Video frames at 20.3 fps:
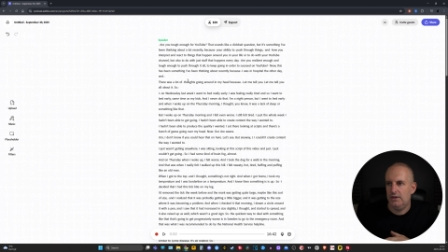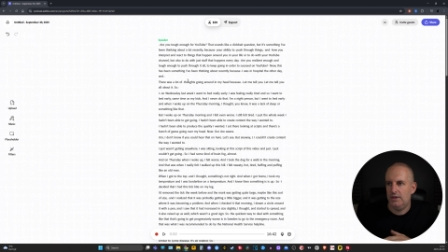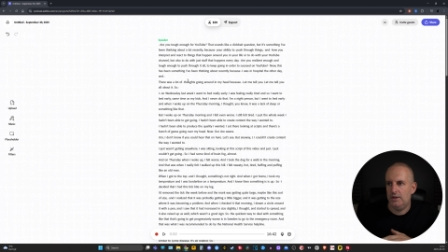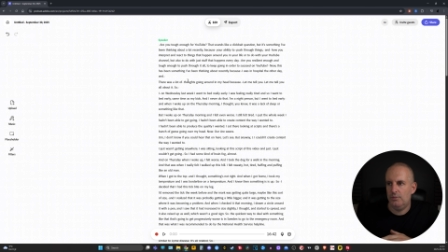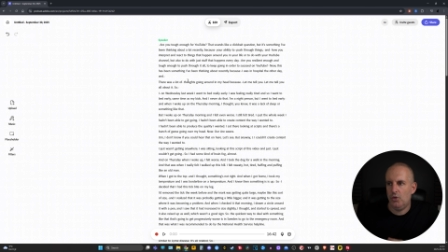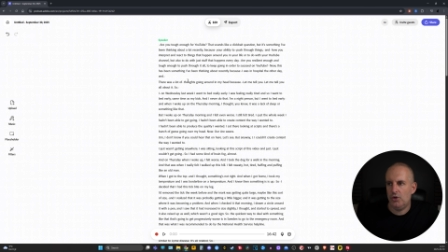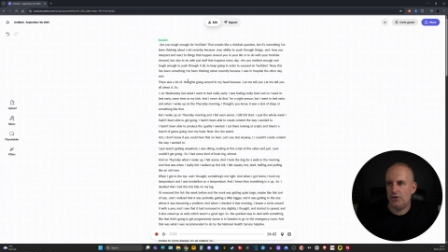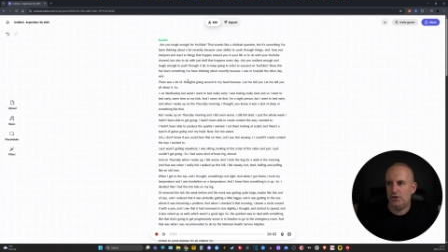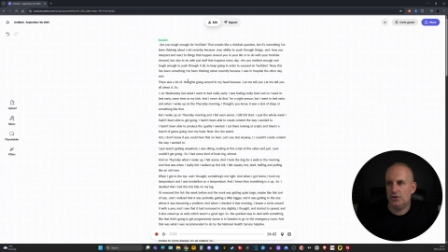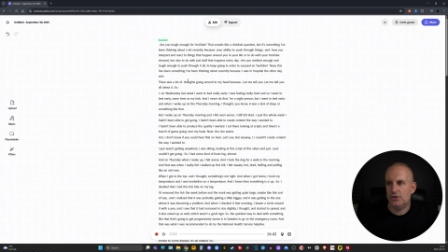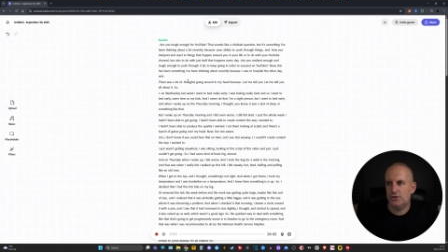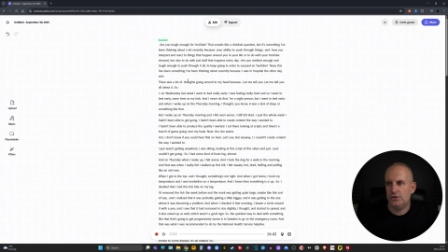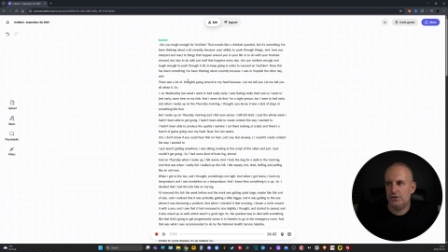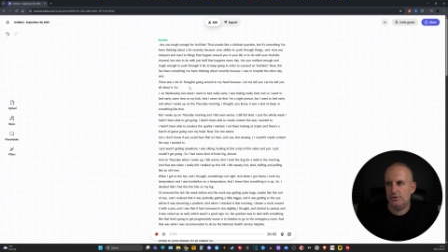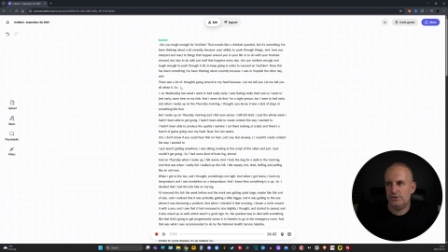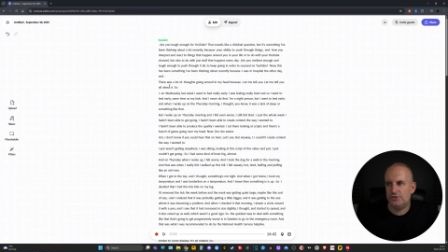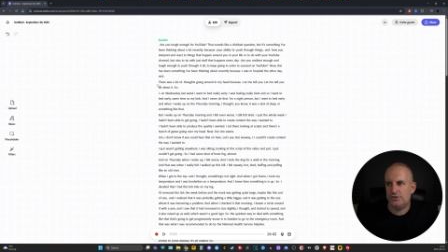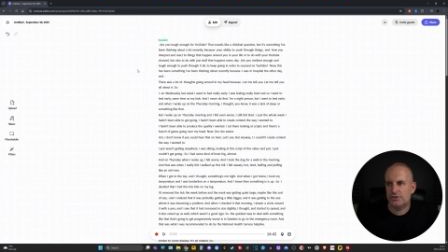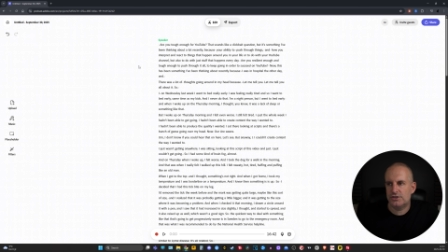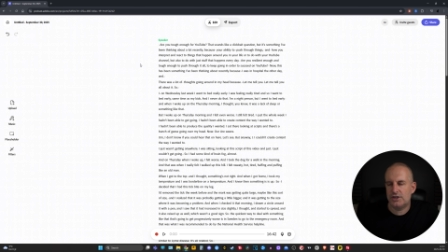then what you can
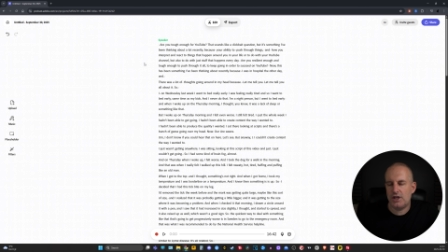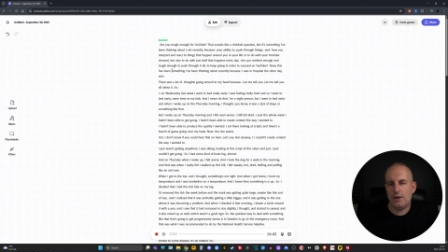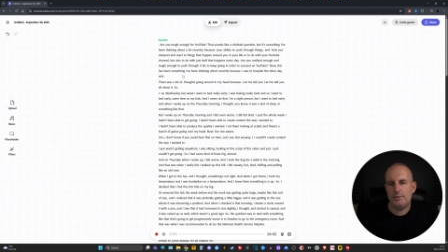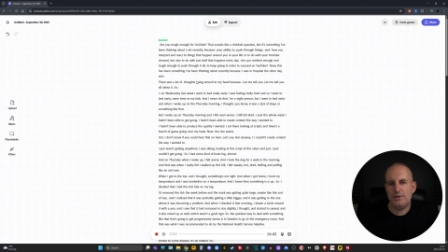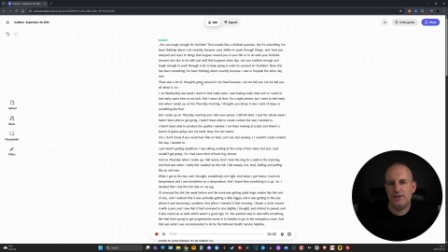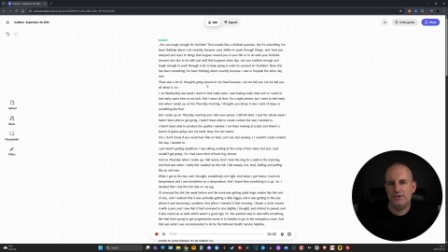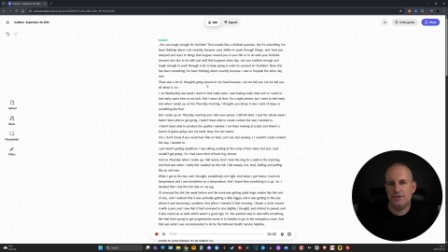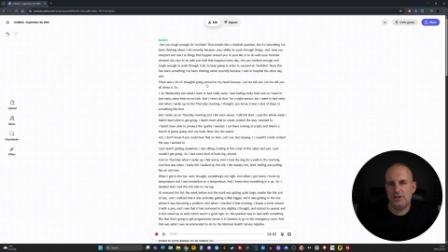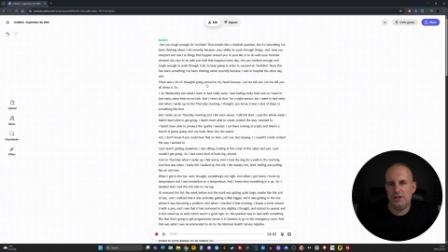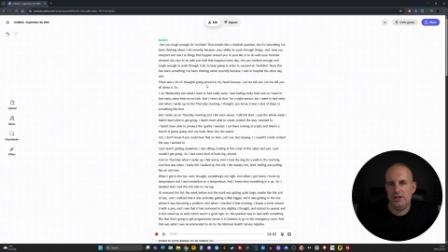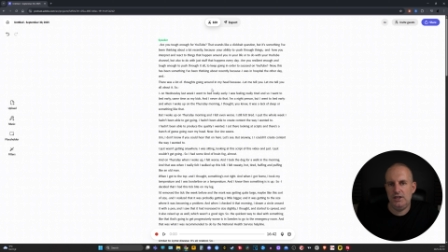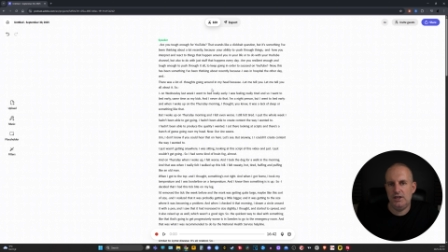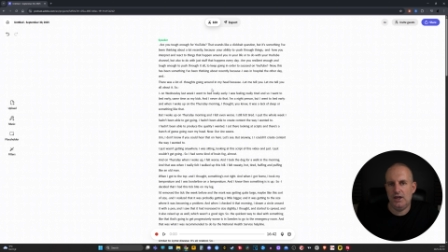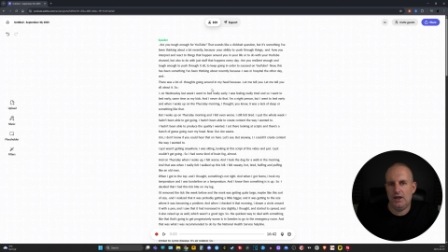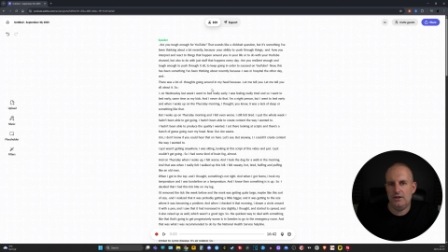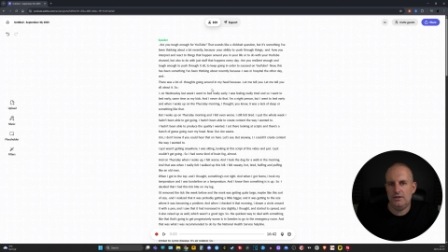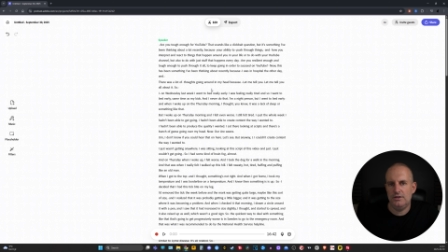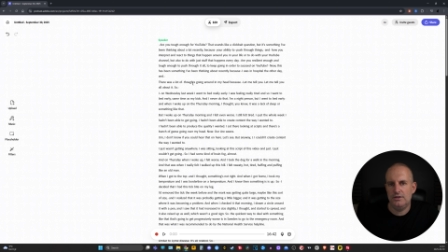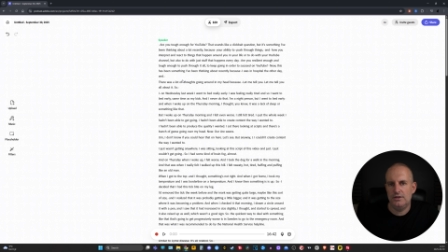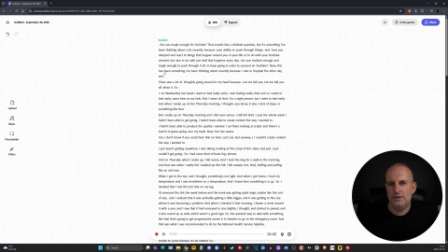do is just come into
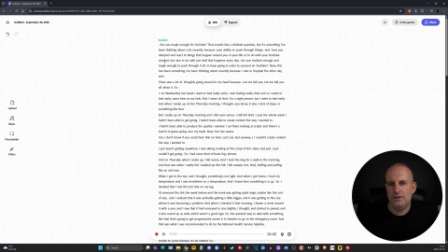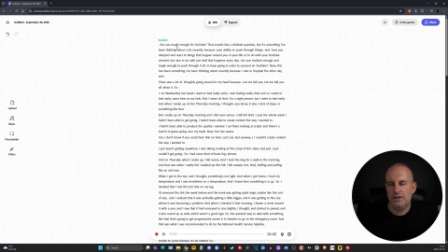here